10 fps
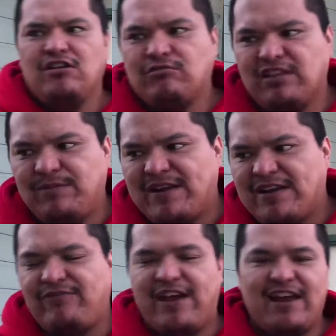really been
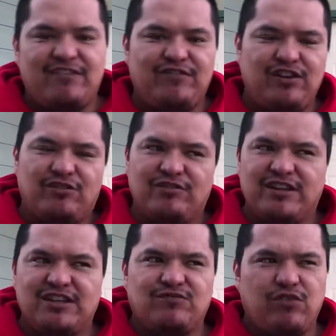a fan of you know
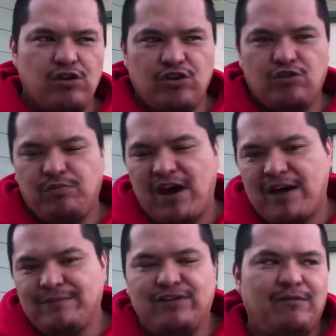these Funko
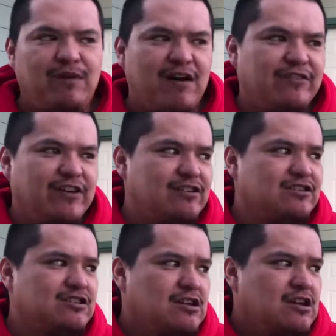Pop pop figures,